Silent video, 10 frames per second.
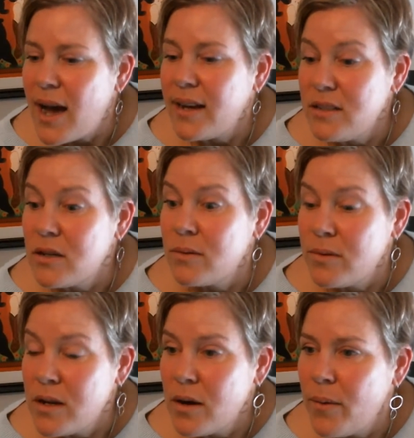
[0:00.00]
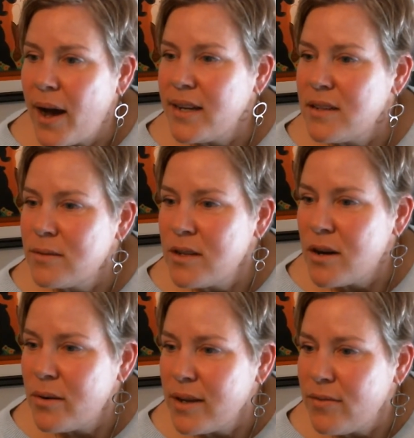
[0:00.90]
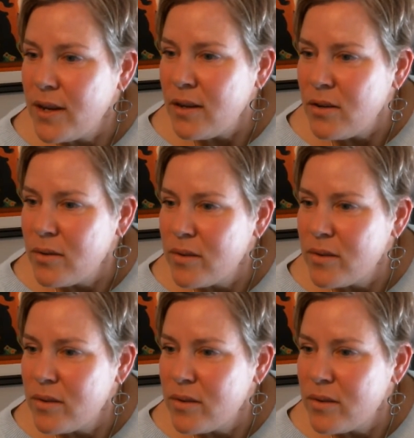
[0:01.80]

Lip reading: I don't know. I don't know if he knew